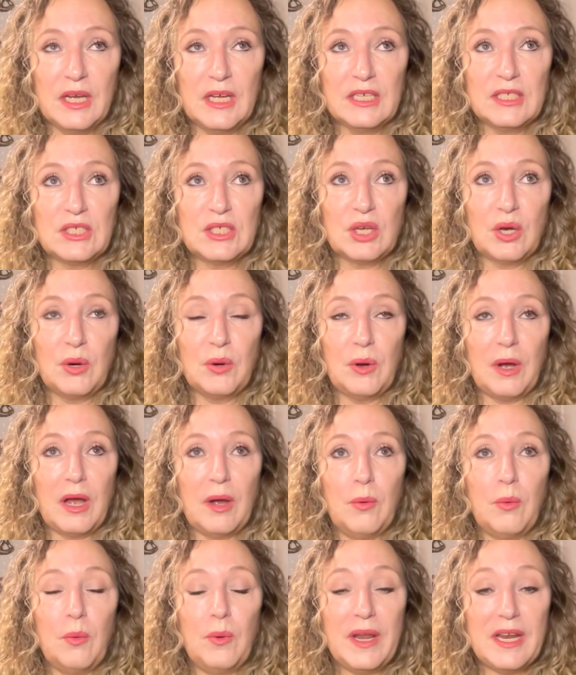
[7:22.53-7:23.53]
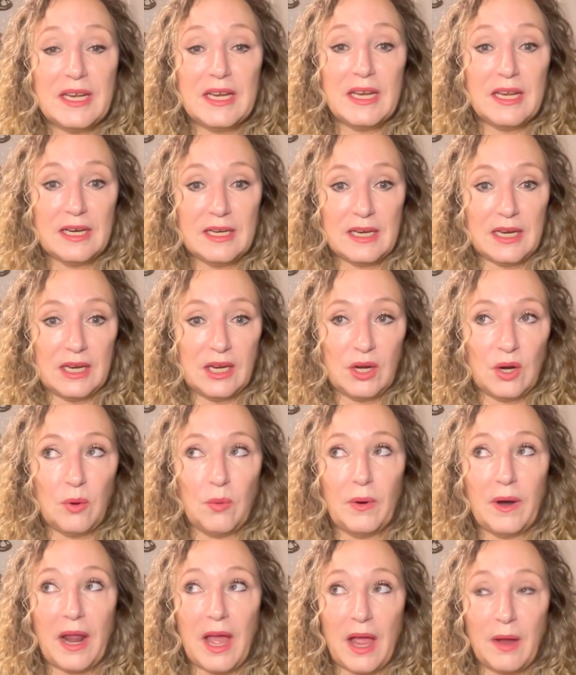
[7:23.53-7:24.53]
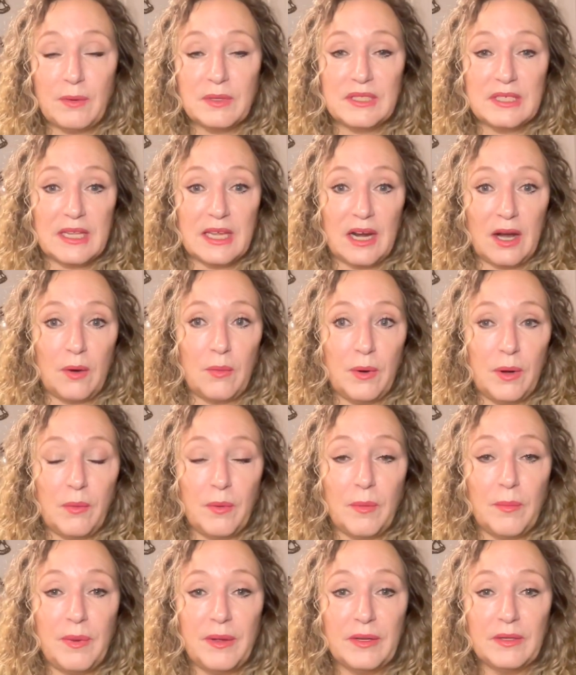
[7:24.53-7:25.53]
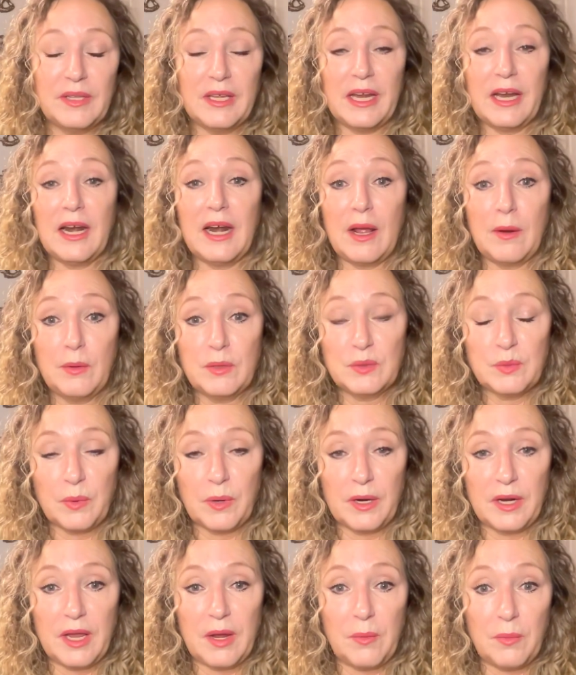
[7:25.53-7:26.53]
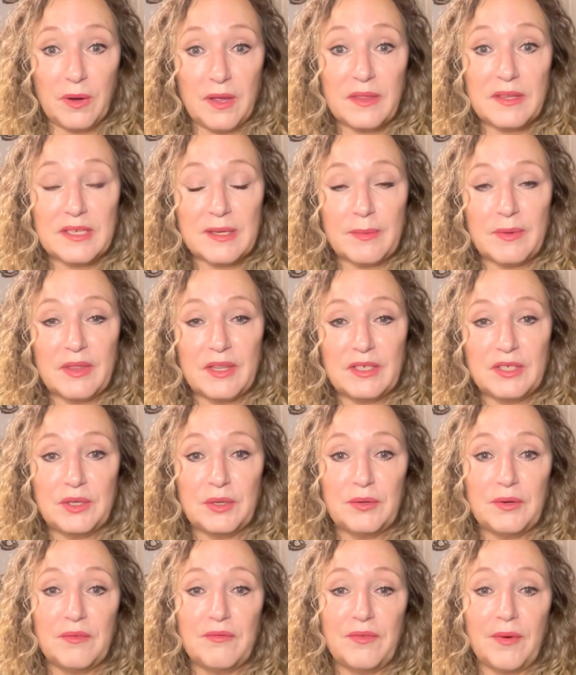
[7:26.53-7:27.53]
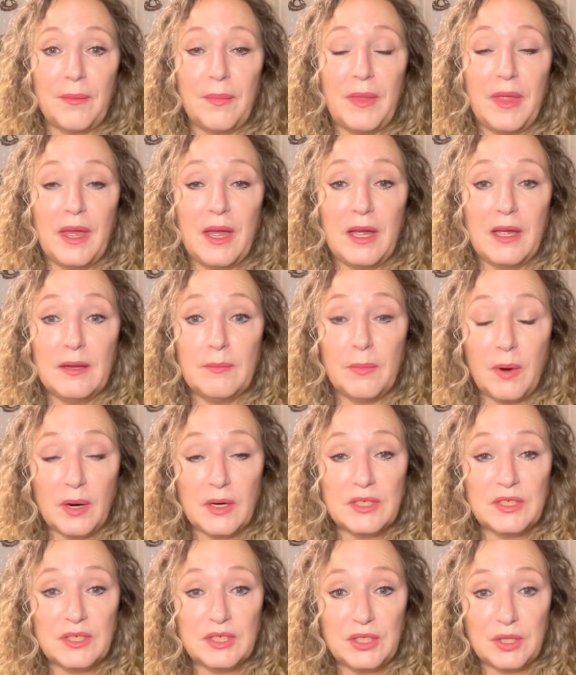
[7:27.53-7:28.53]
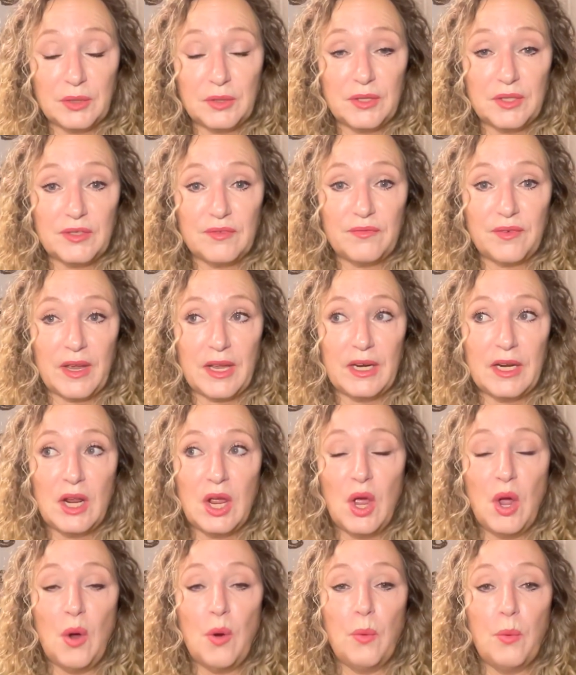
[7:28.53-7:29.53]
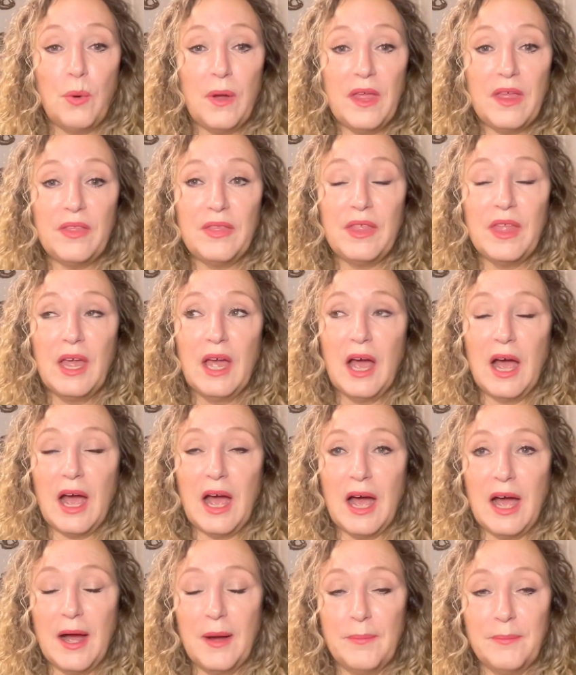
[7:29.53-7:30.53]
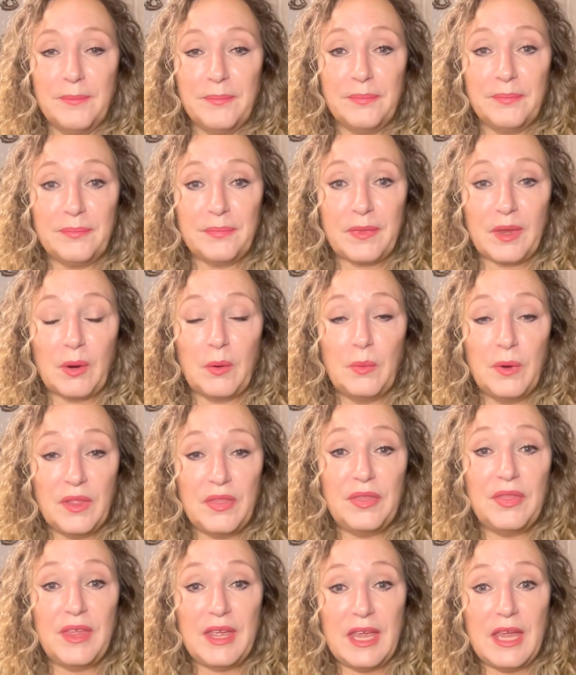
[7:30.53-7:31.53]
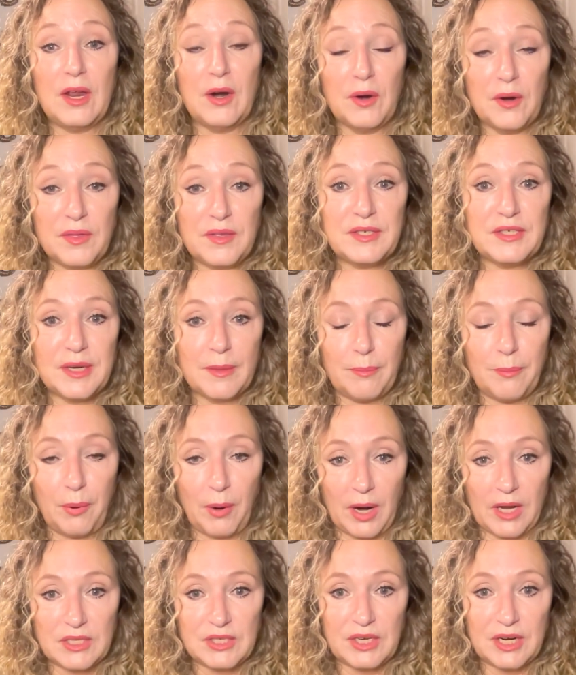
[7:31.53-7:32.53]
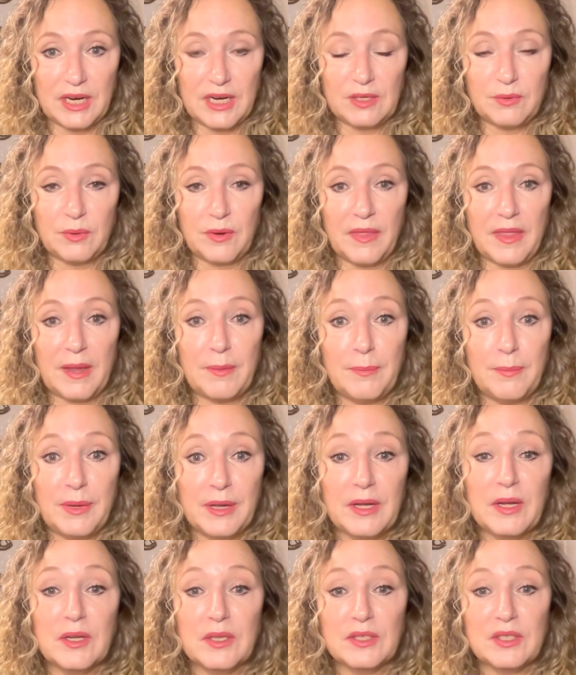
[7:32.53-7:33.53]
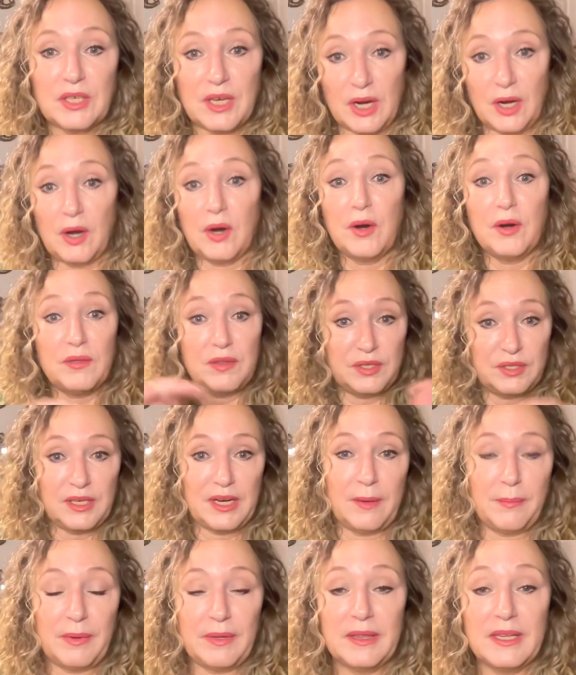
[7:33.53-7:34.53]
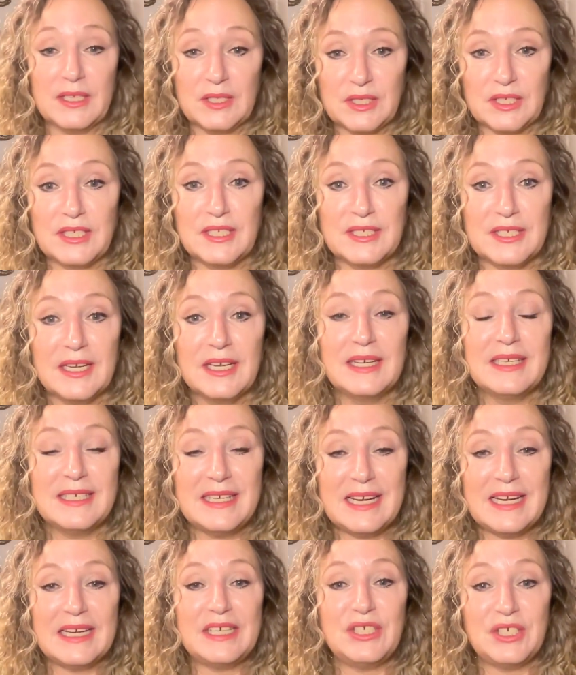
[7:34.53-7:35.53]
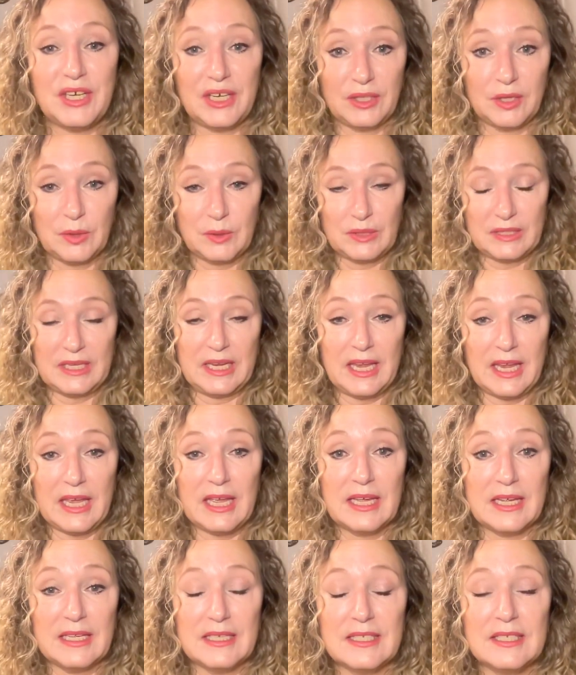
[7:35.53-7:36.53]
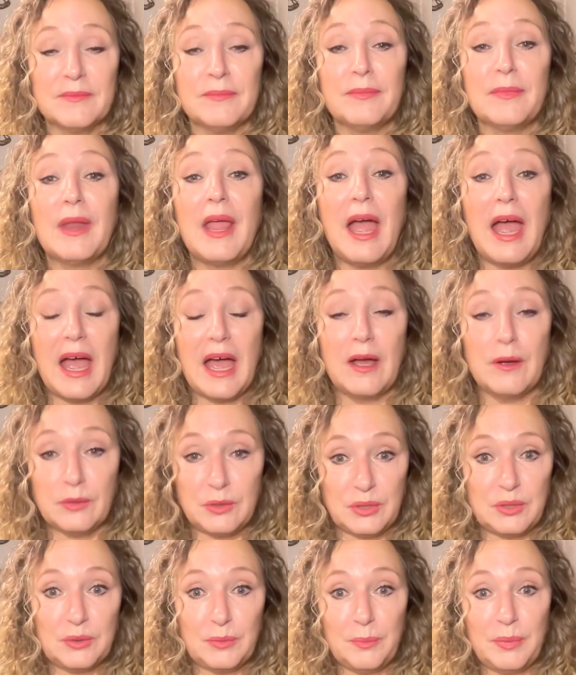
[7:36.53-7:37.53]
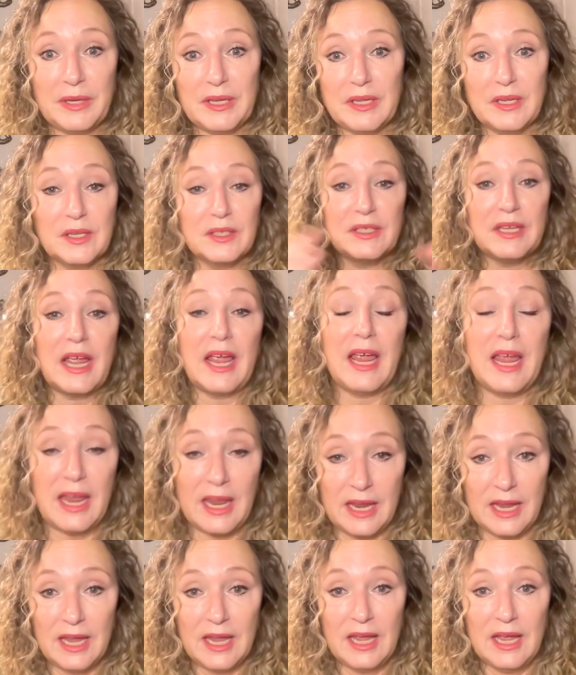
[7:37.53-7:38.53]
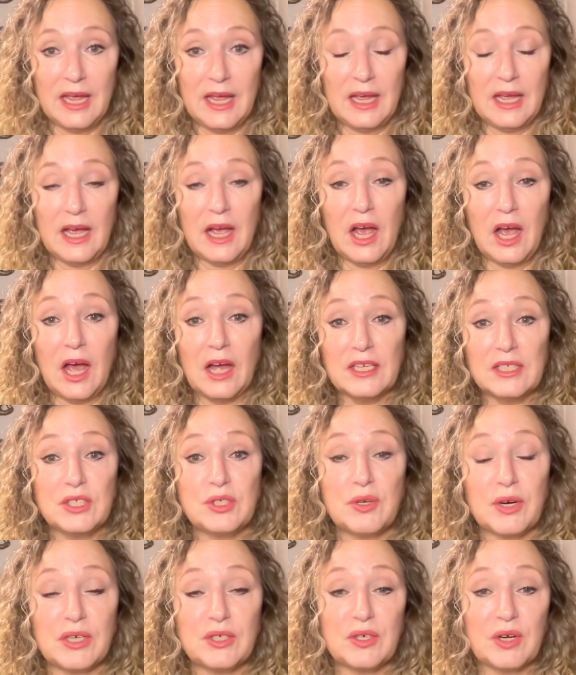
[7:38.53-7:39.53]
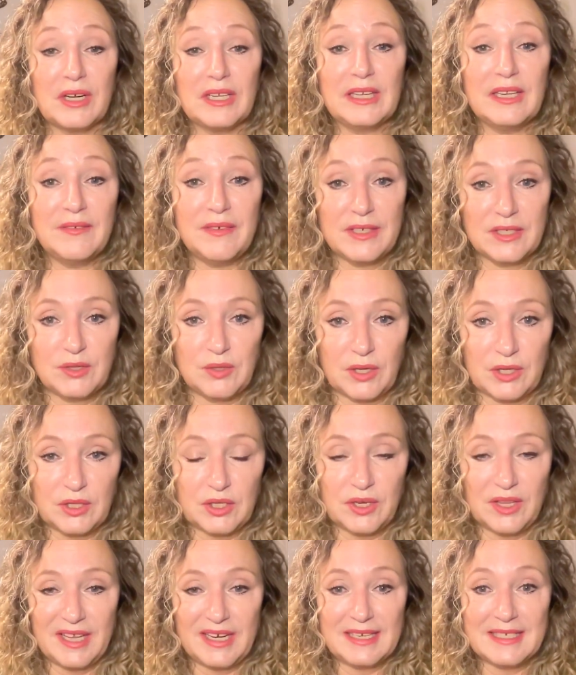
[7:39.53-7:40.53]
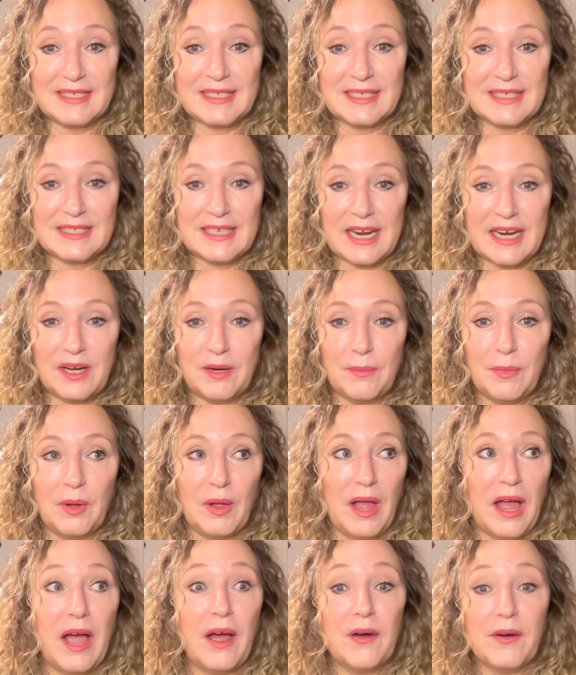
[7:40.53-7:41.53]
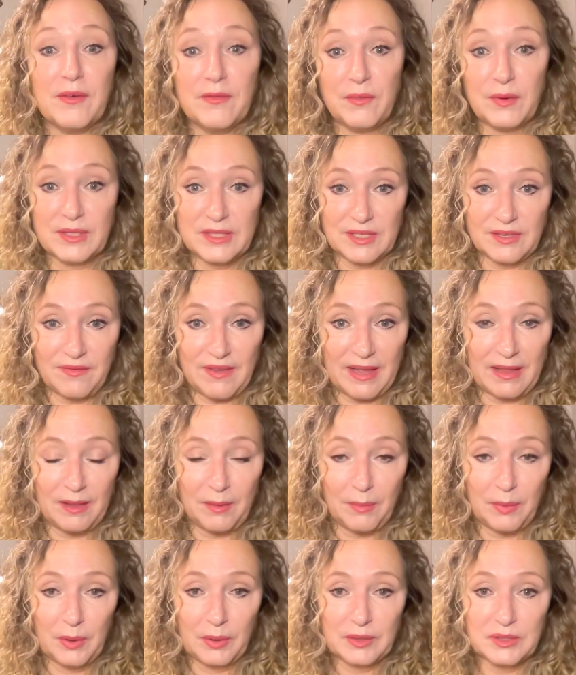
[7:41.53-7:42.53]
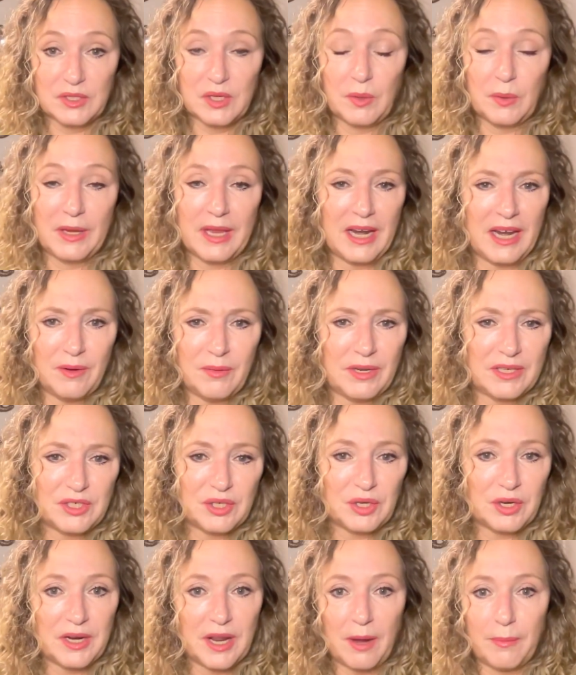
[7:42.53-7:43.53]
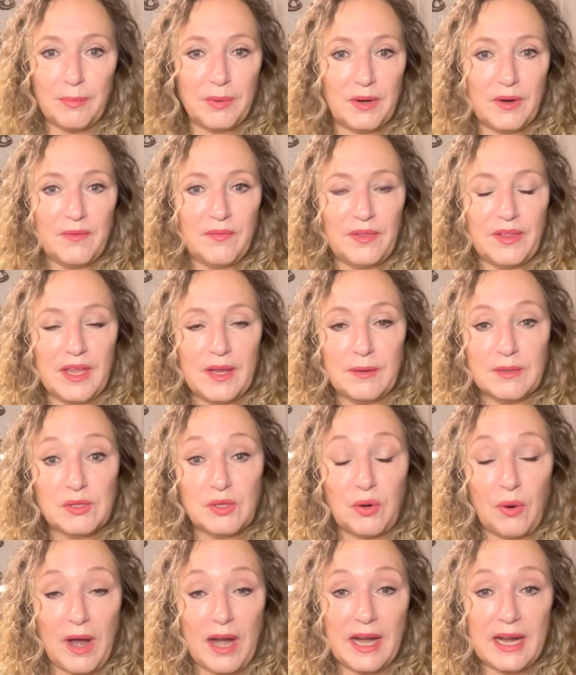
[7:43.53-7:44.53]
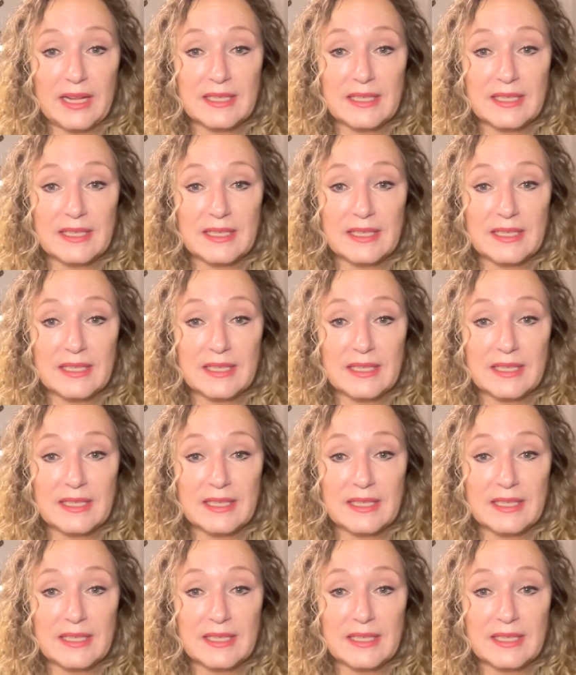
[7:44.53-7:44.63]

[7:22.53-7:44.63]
So we did, you know, when I was there, we were building and I was working with some of the children from the Marsh Children's Fund with um, with the Earthship project where they built an Earthship. And this is teaching those kids how to build a a structure, a living structure that is sustainable out of what's available. So and it turned out beautifully. It was great.